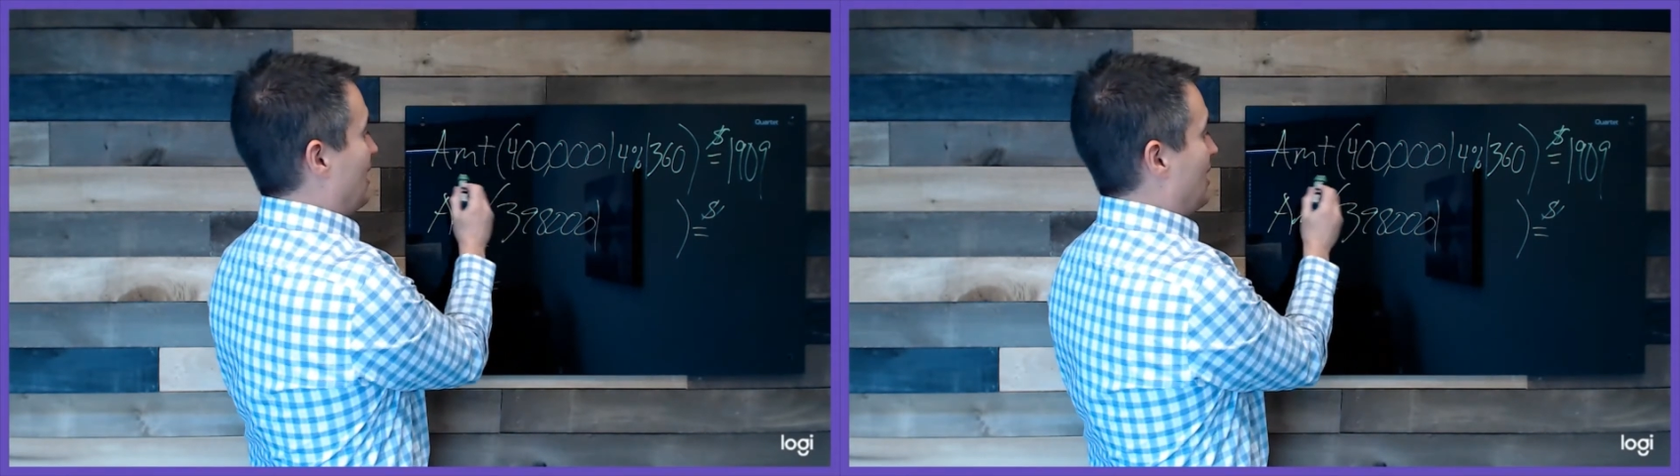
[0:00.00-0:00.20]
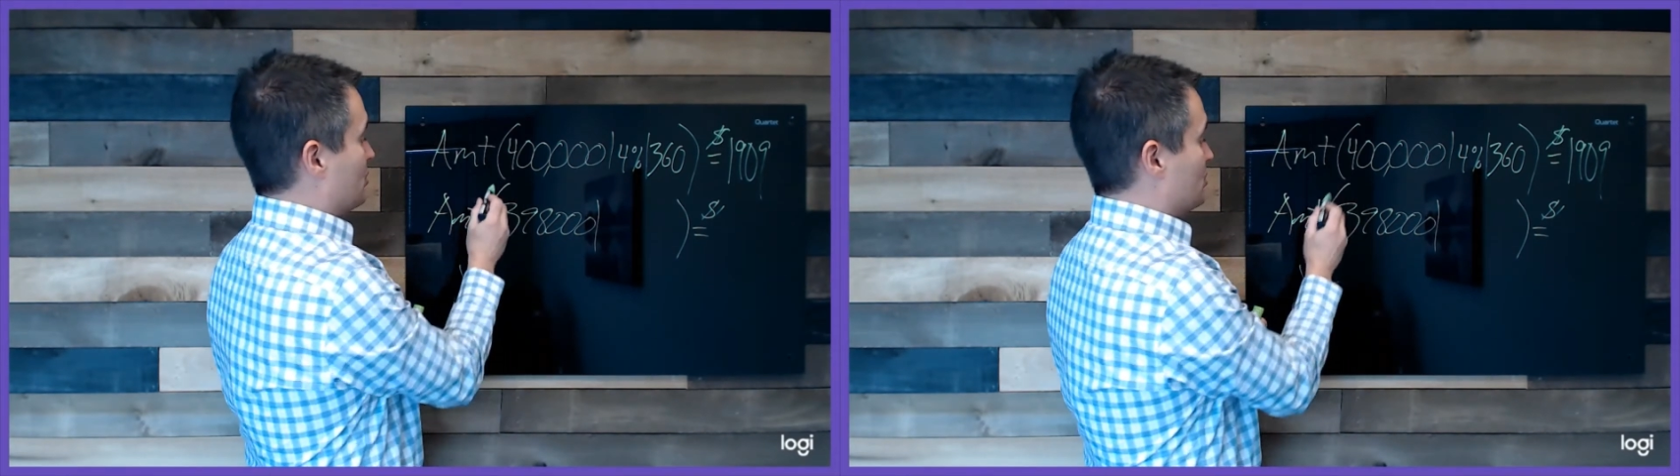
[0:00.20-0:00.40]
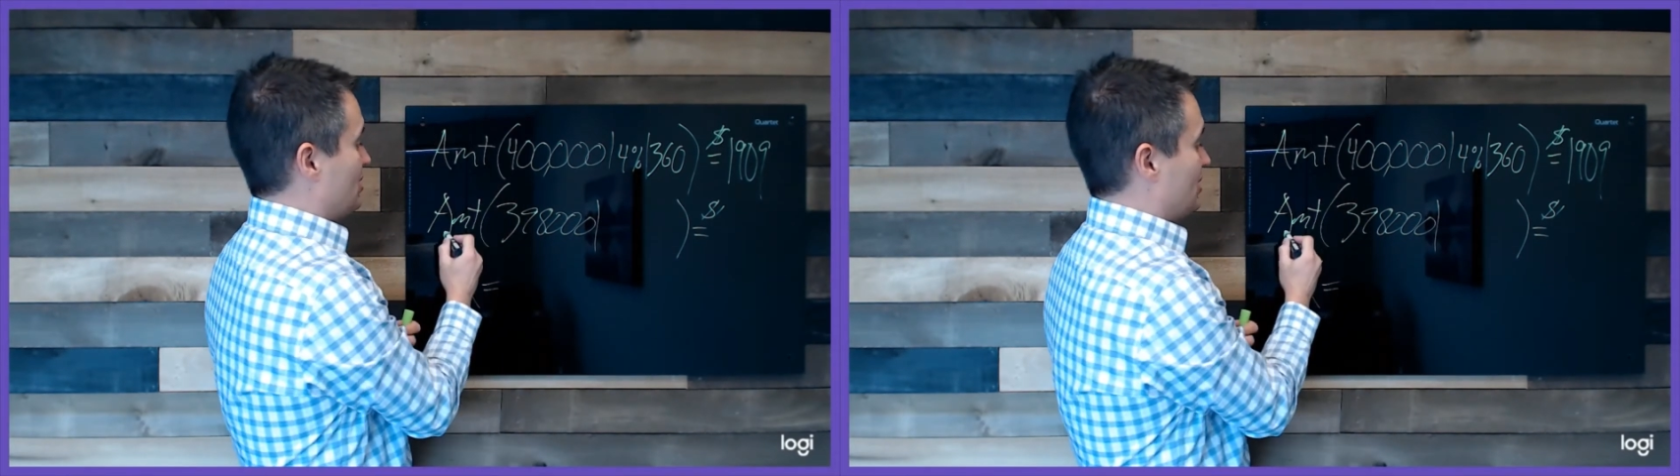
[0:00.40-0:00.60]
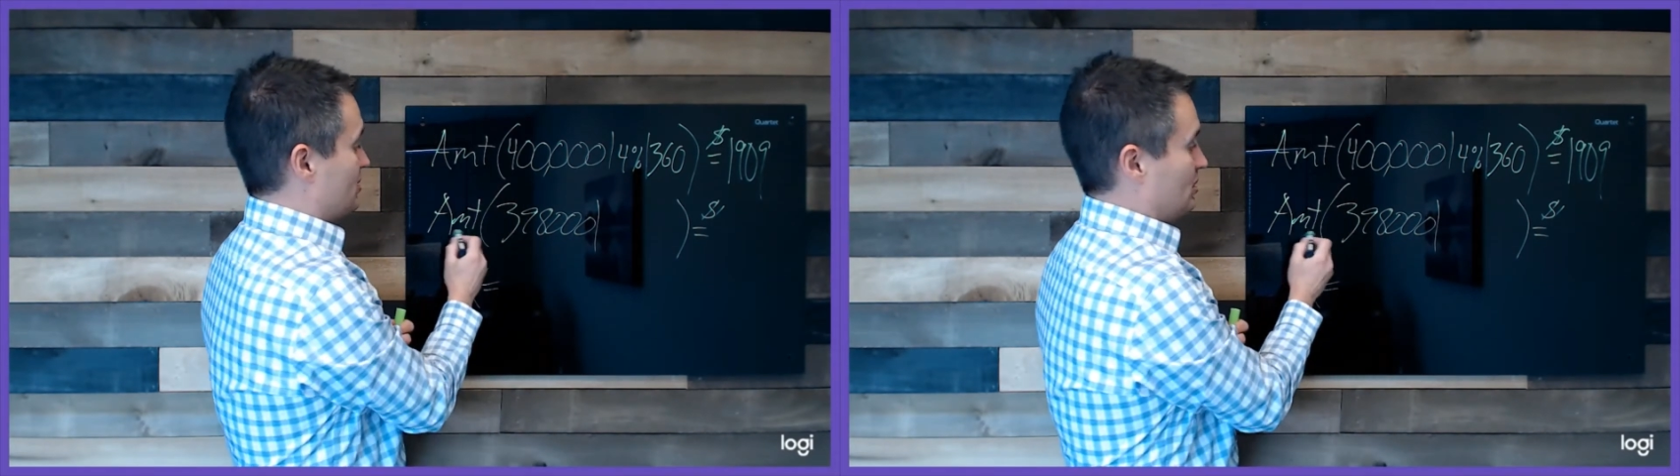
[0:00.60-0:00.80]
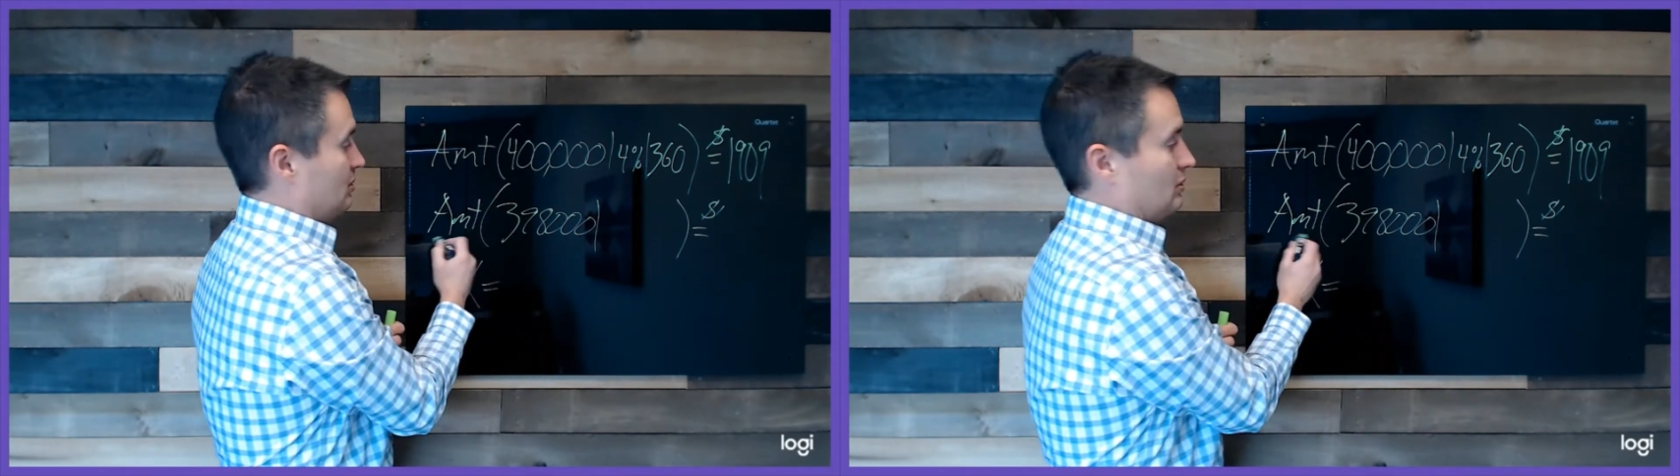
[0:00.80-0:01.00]

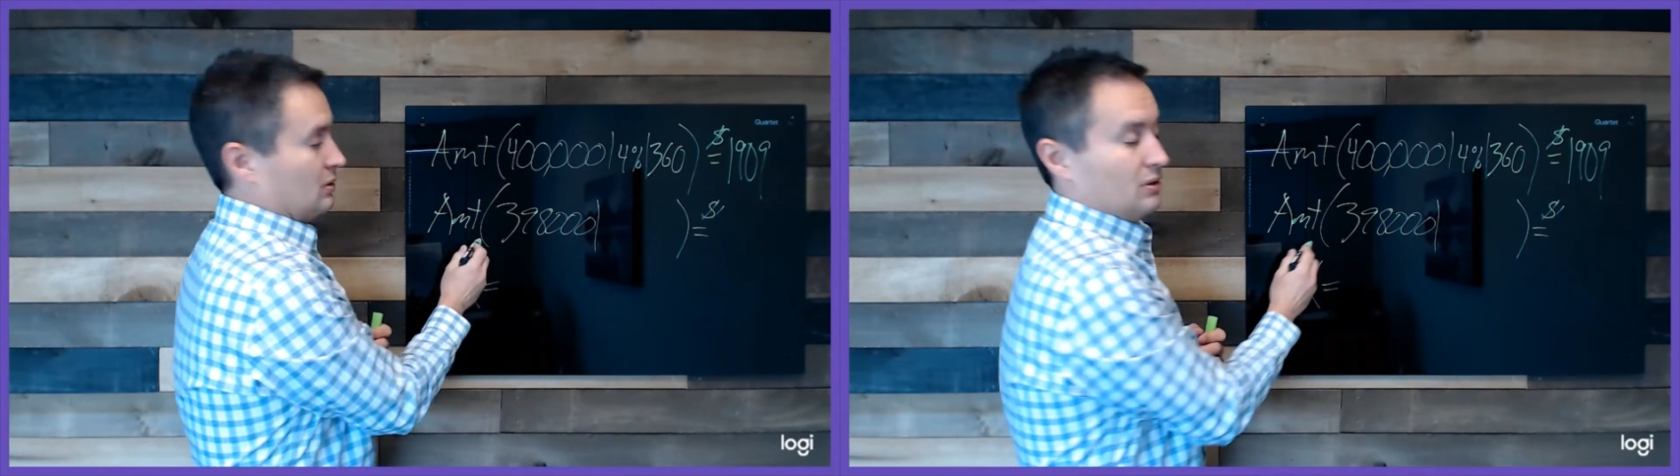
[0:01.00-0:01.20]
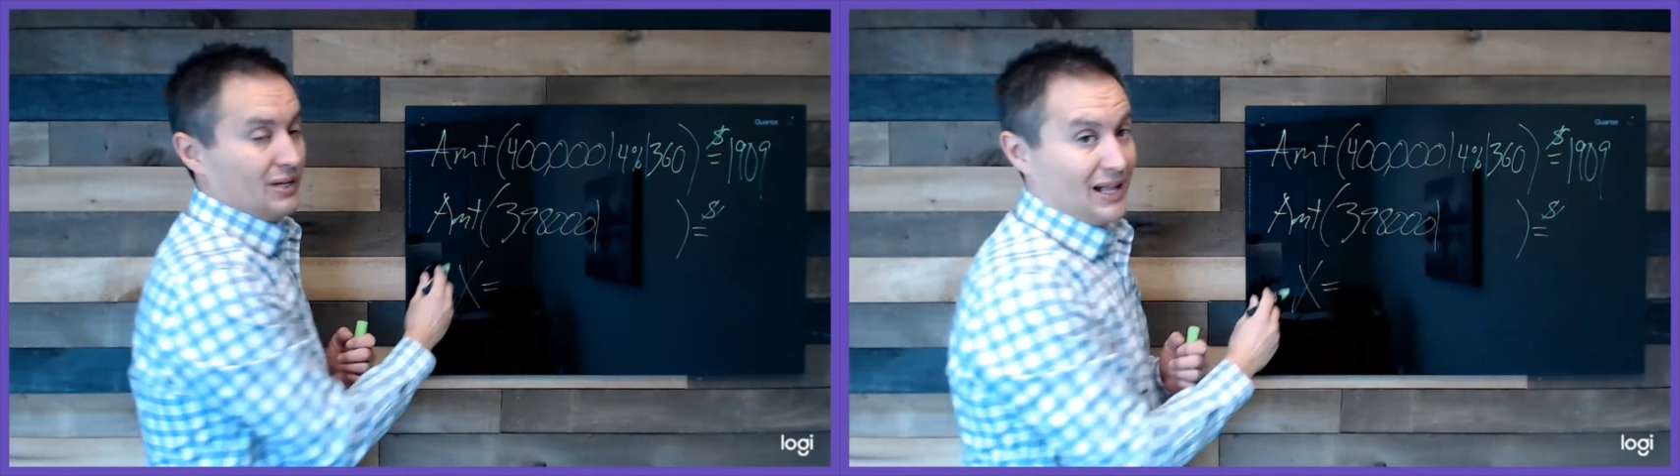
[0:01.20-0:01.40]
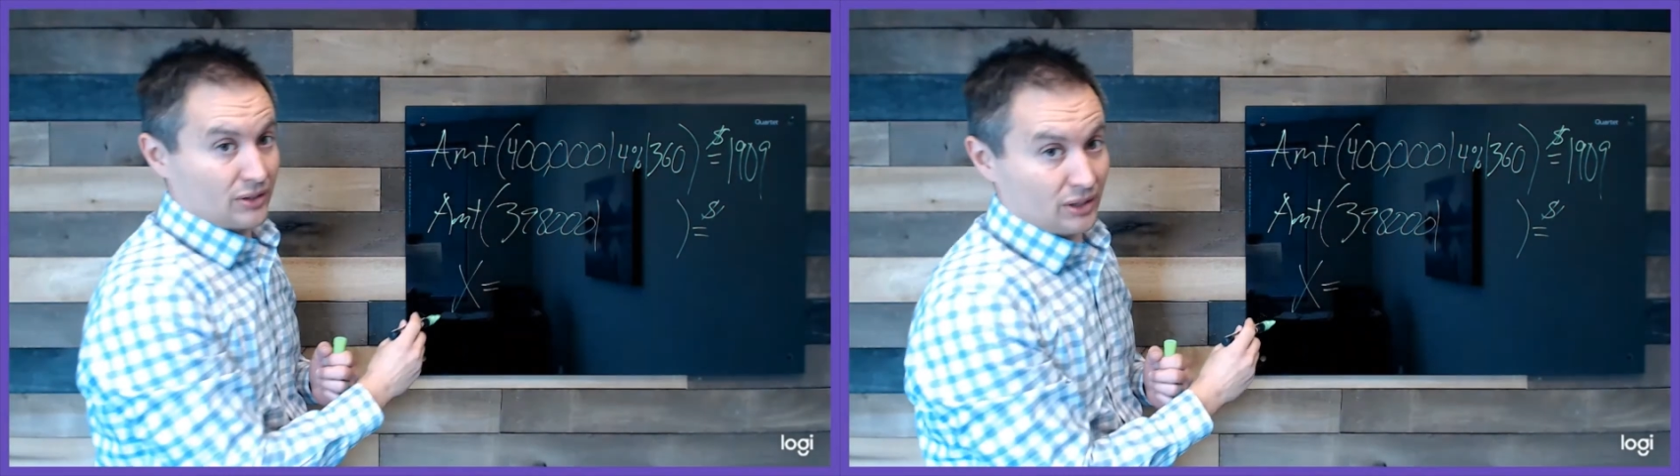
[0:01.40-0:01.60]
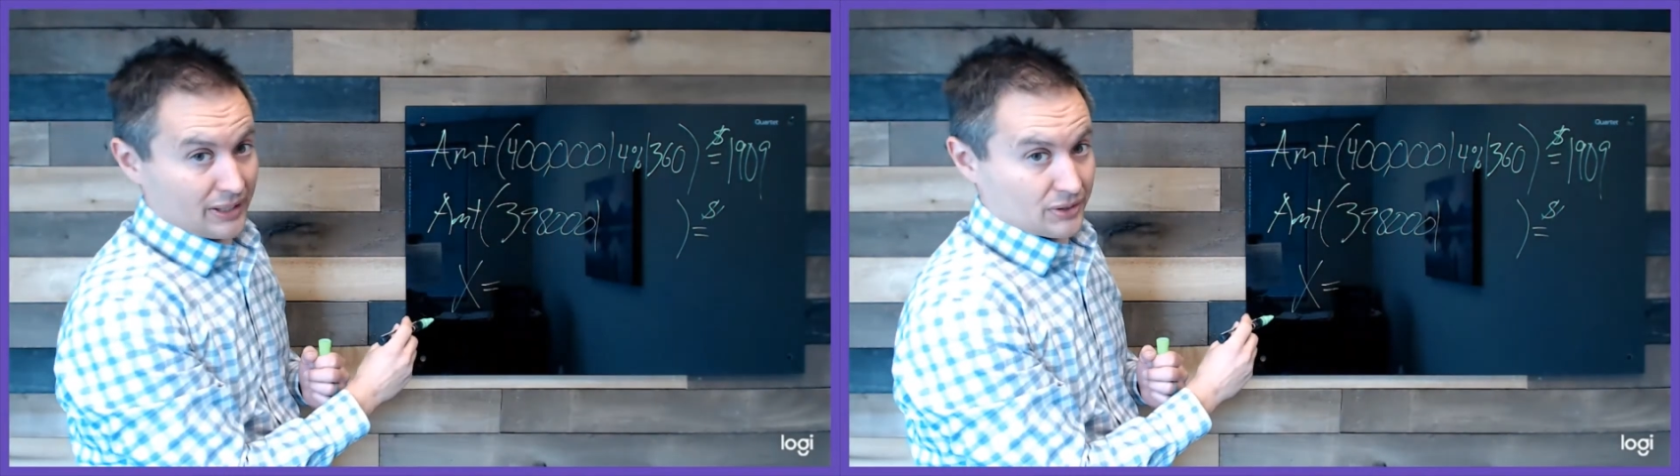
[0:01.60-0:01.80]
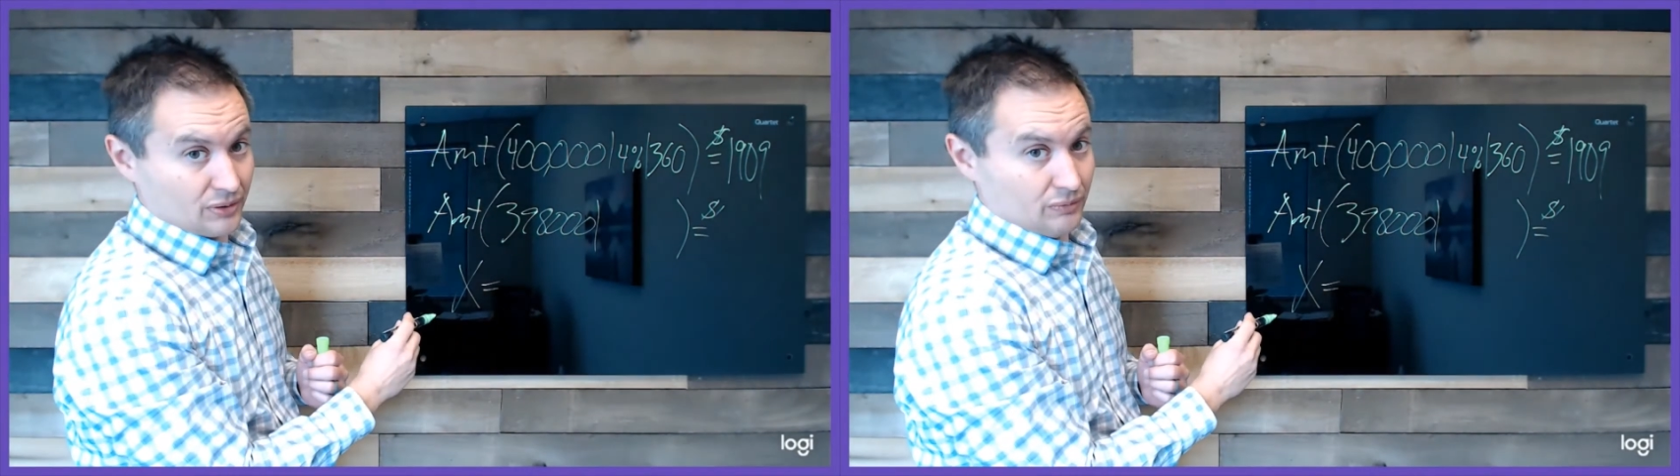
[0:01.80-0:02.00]
amortization
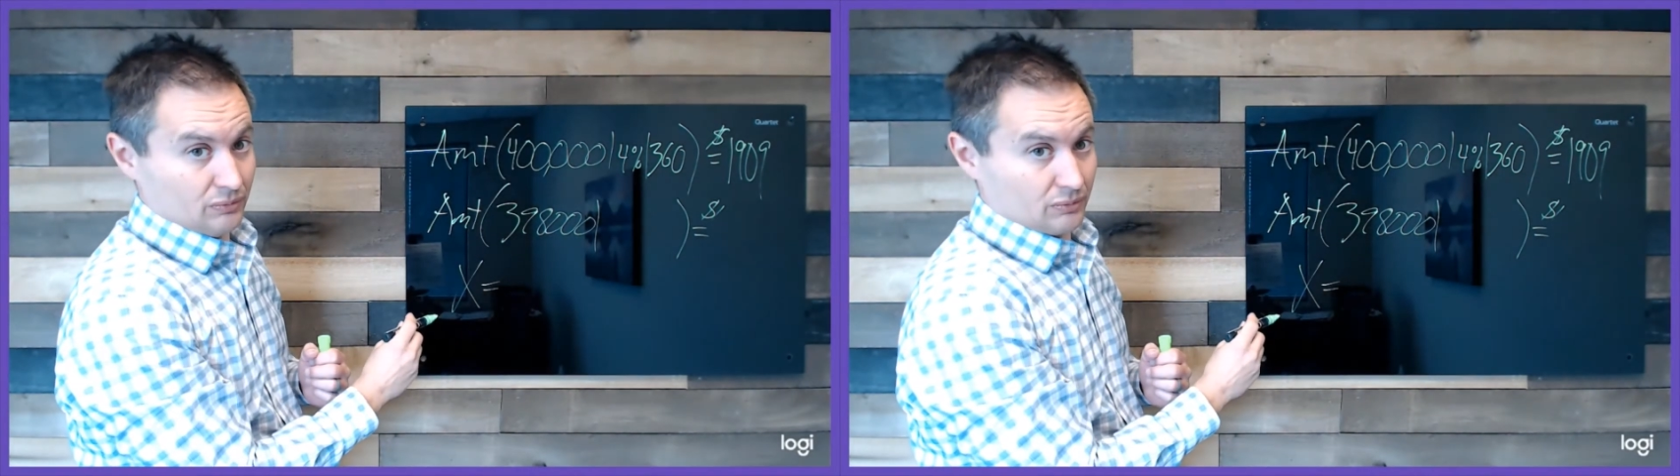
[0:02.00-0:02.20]
calculation.